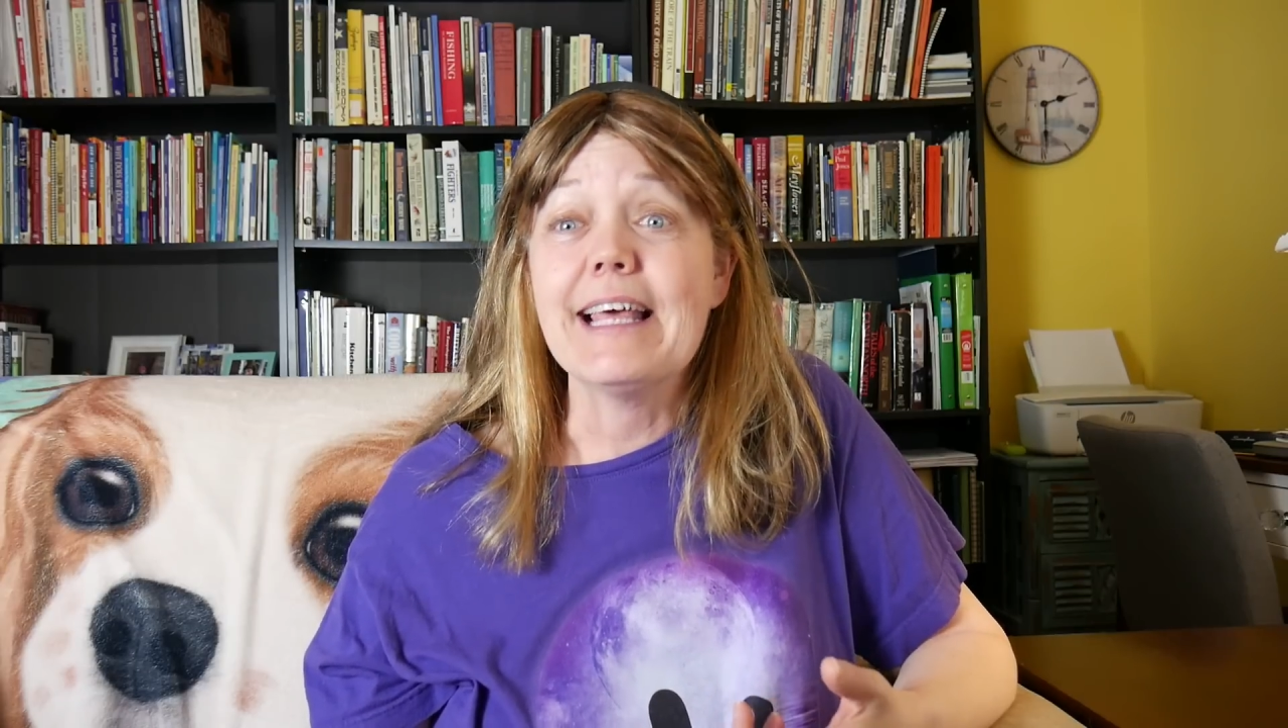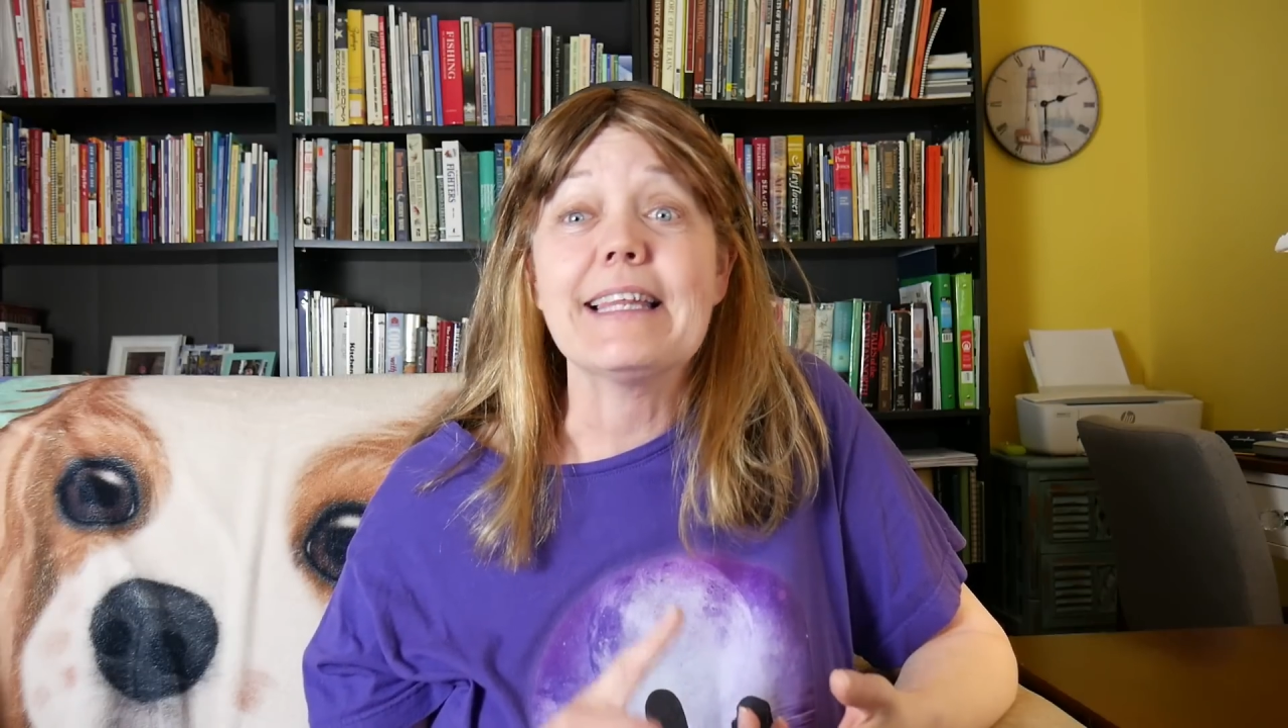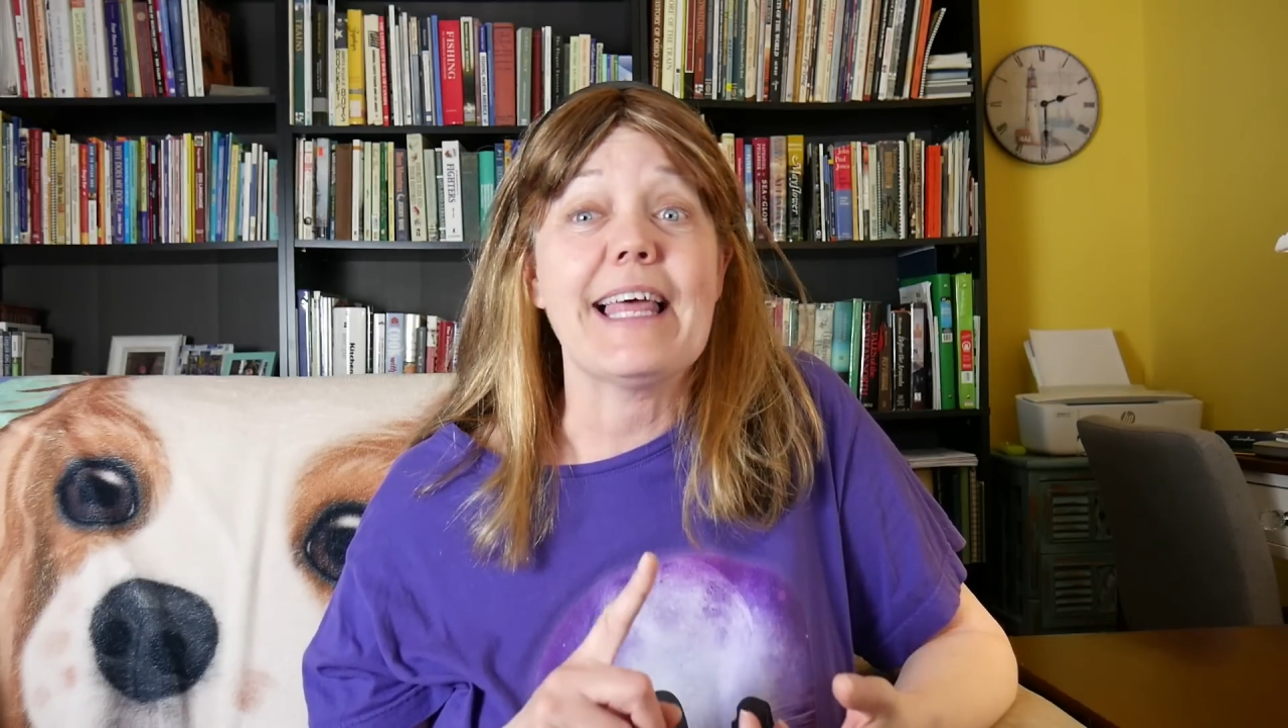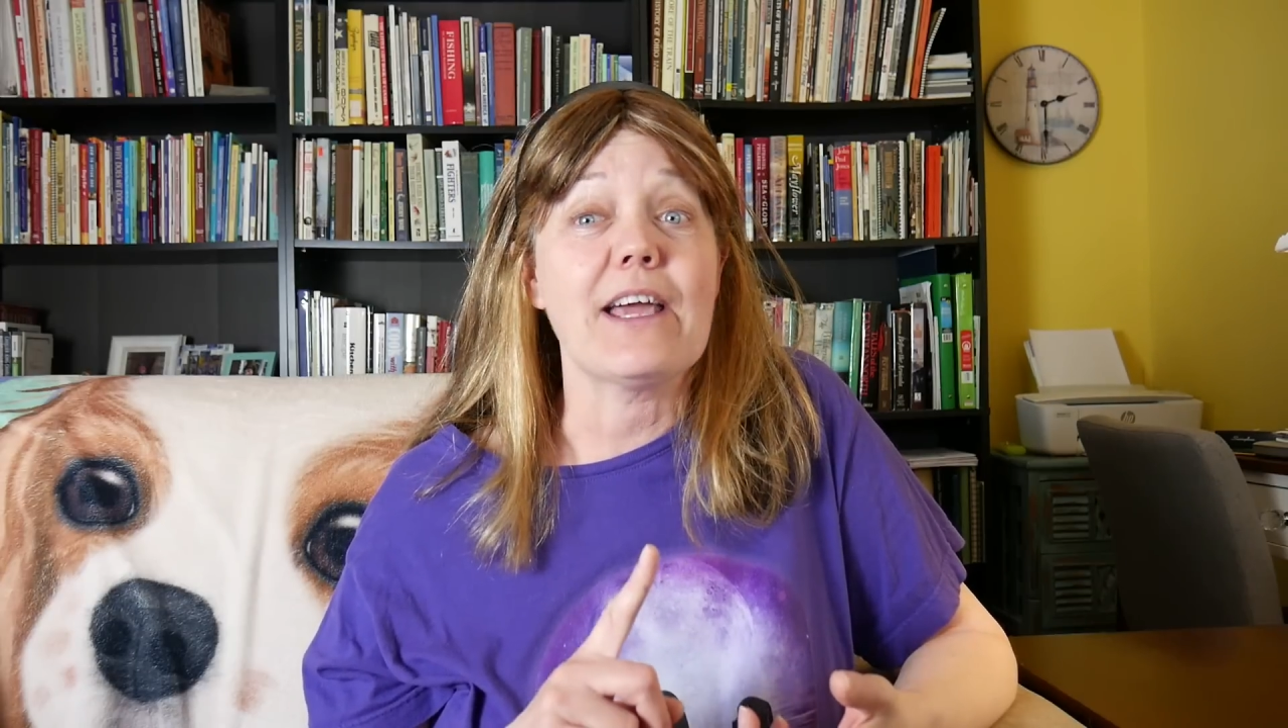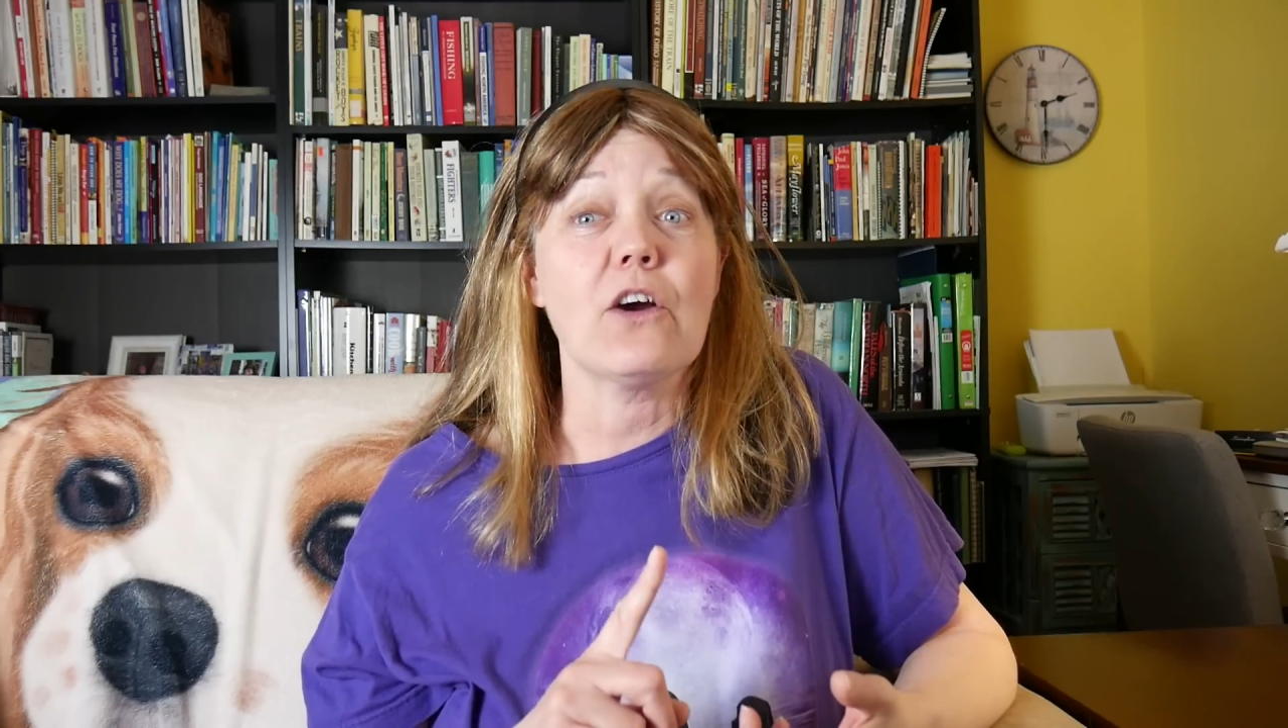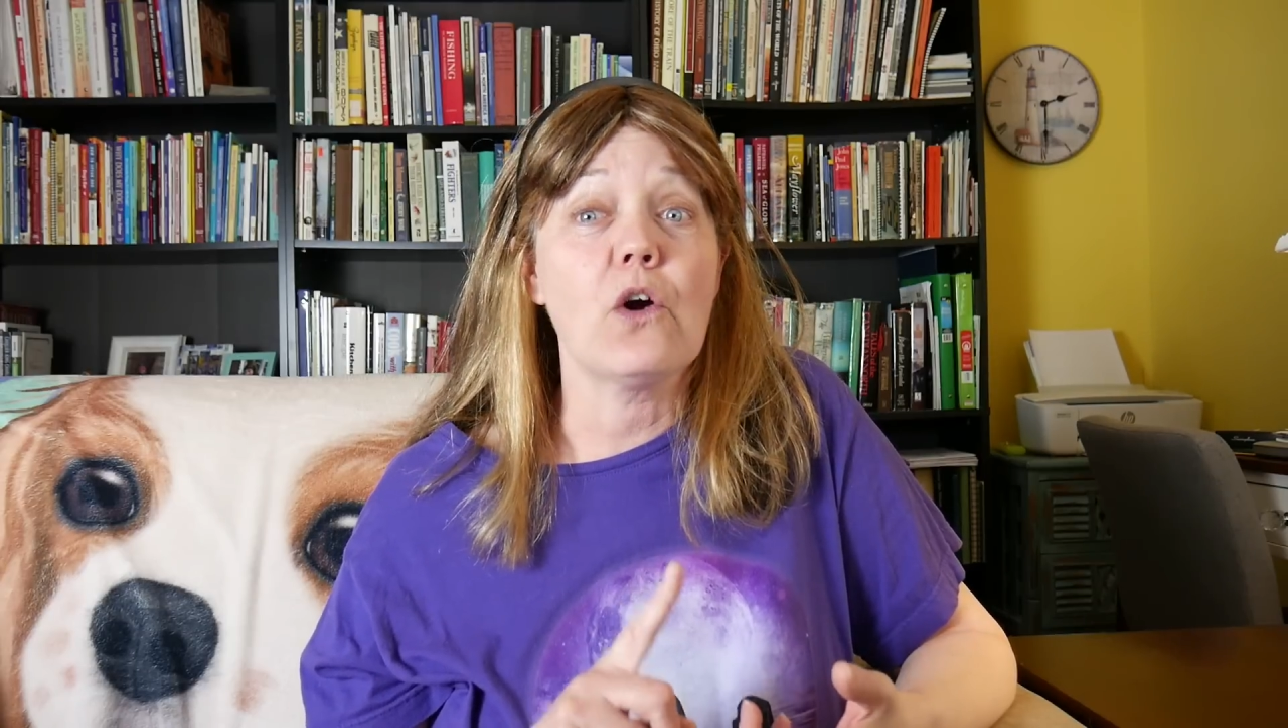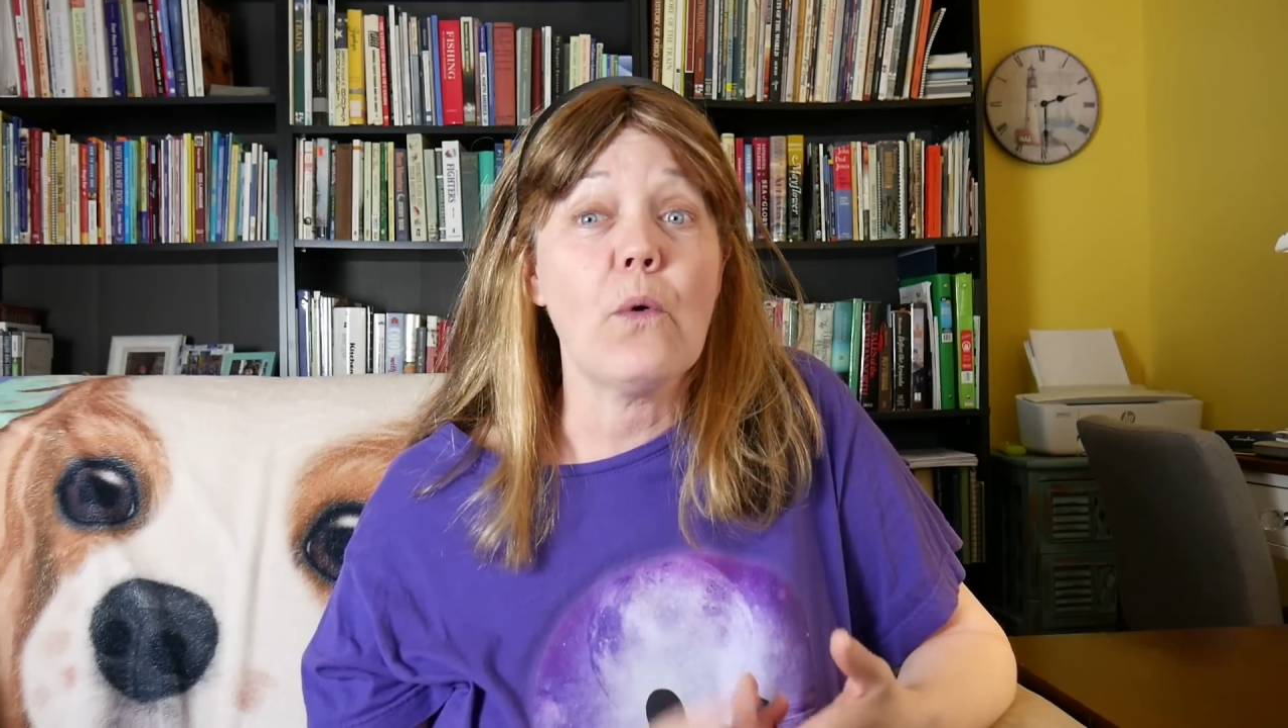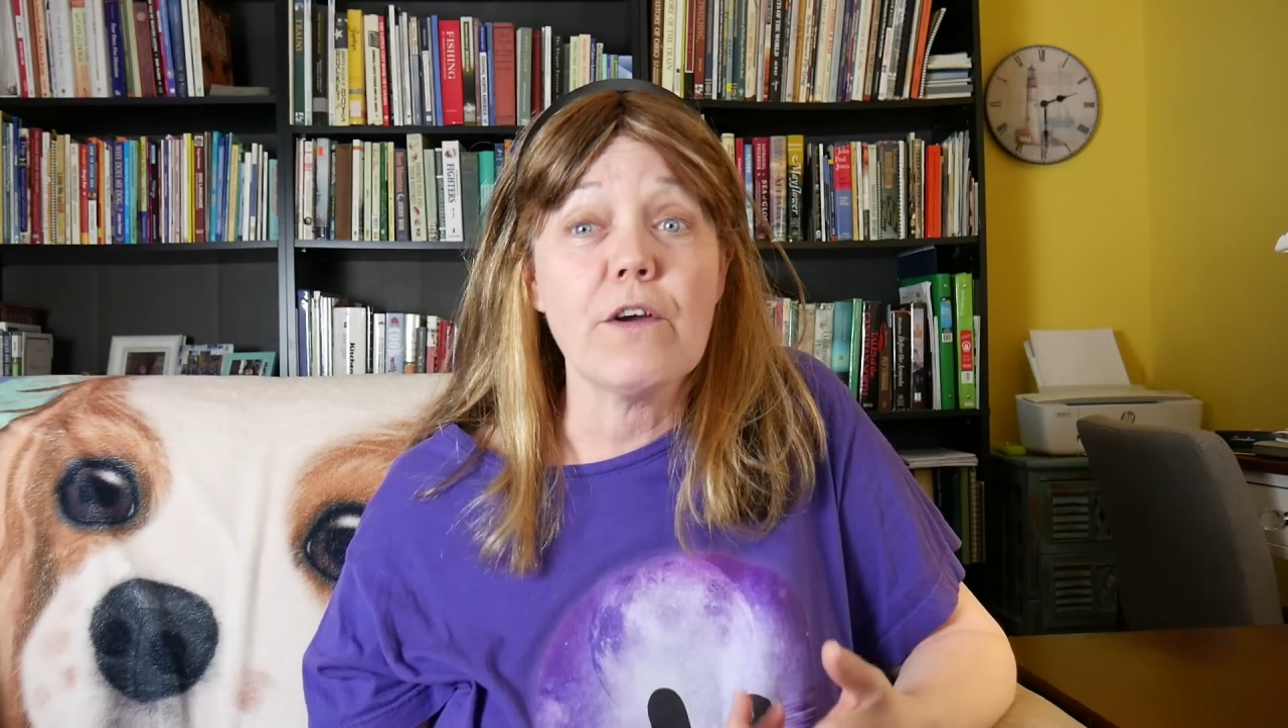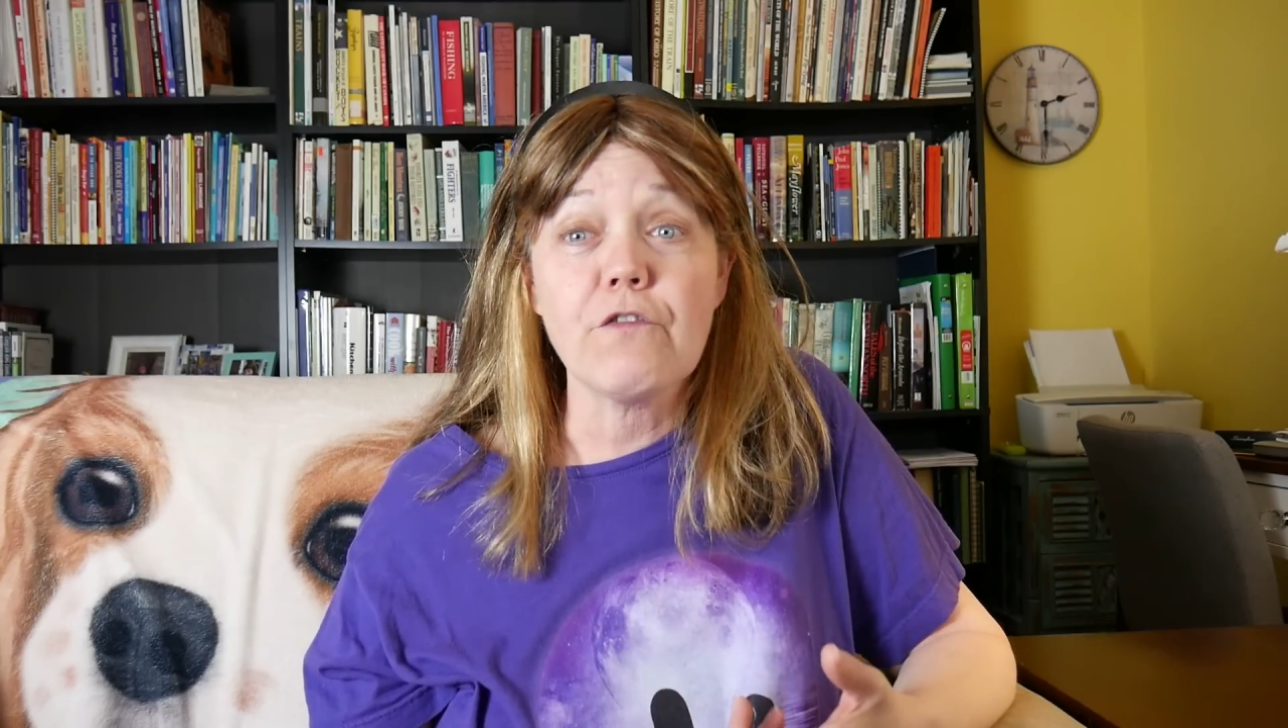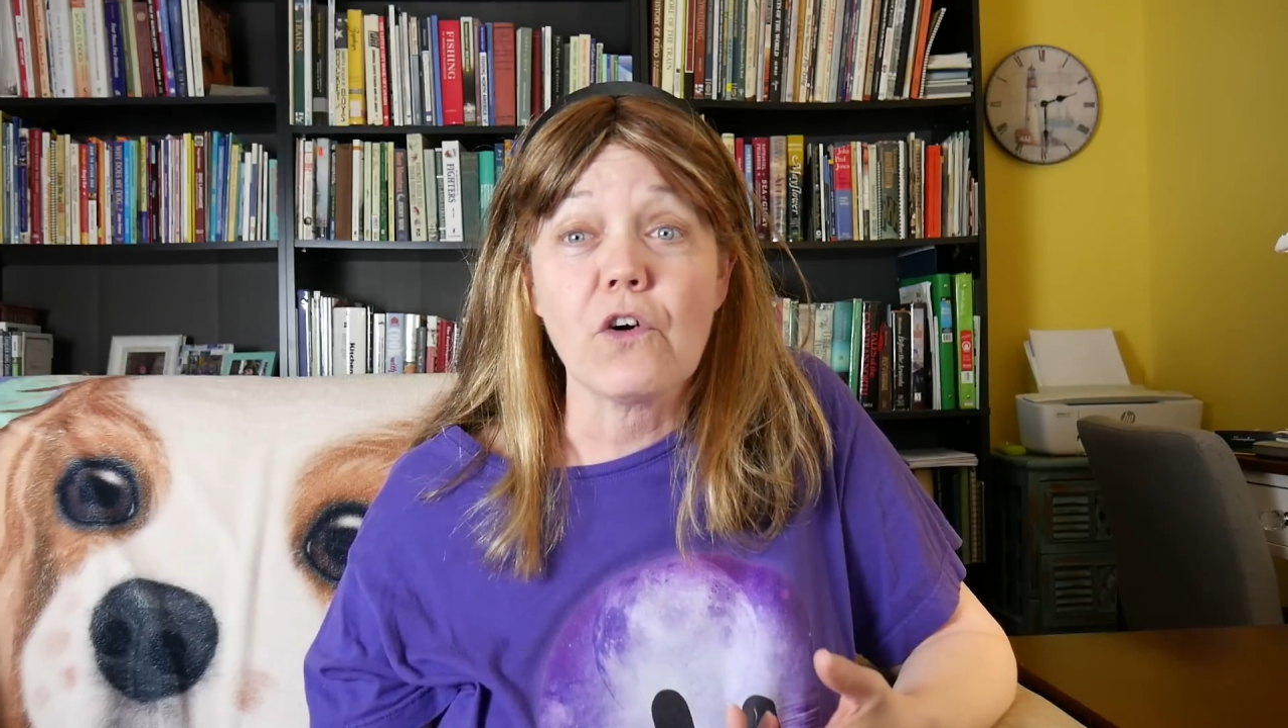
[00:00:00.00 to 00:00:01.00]
like
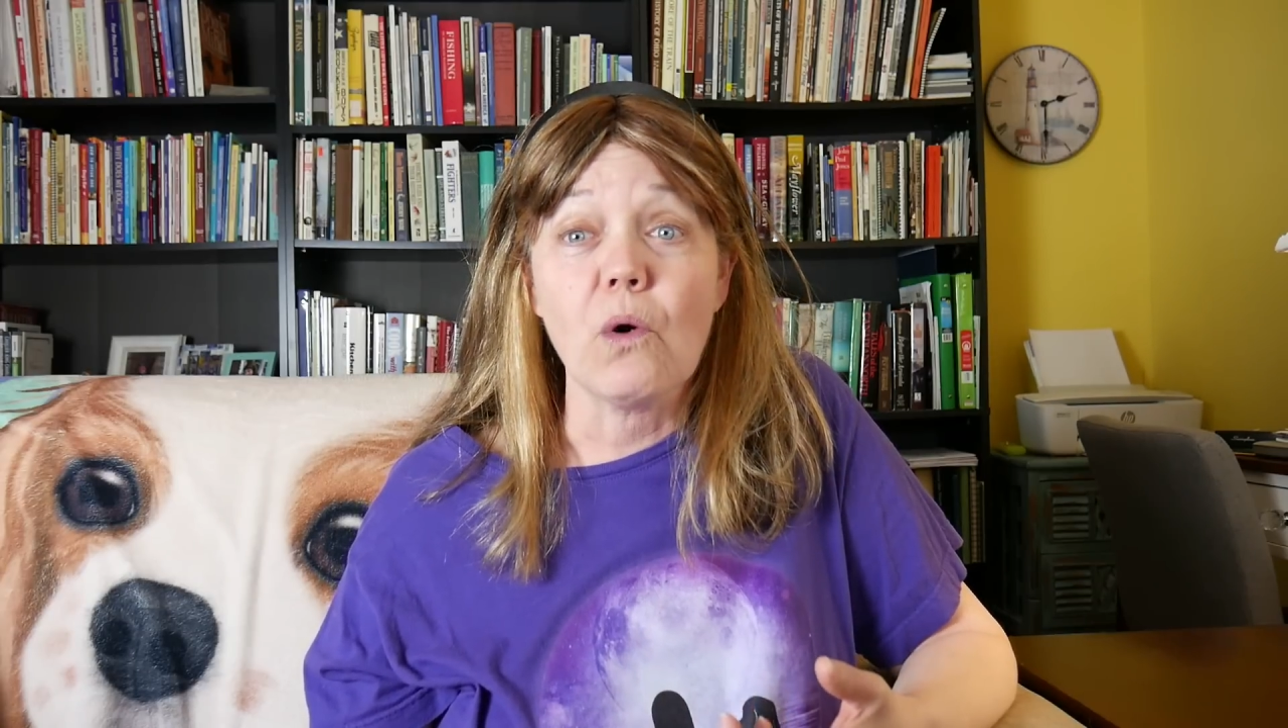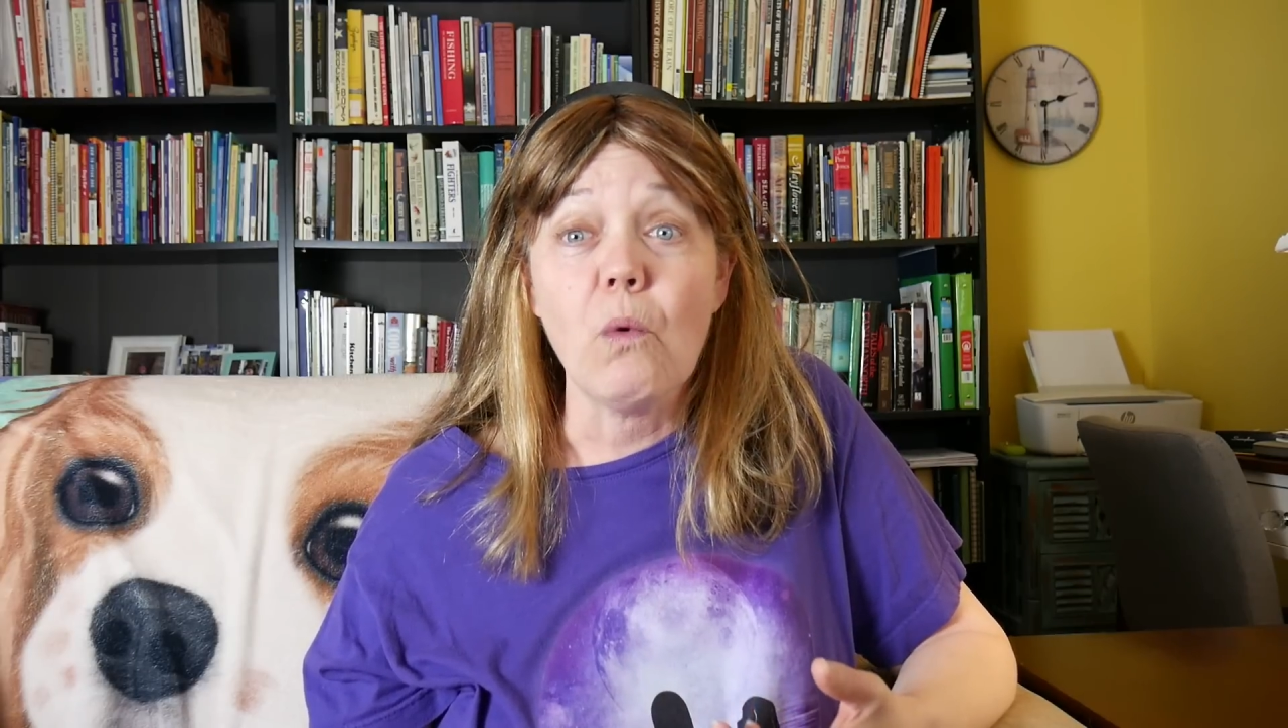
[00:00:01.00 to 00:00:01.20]
going for a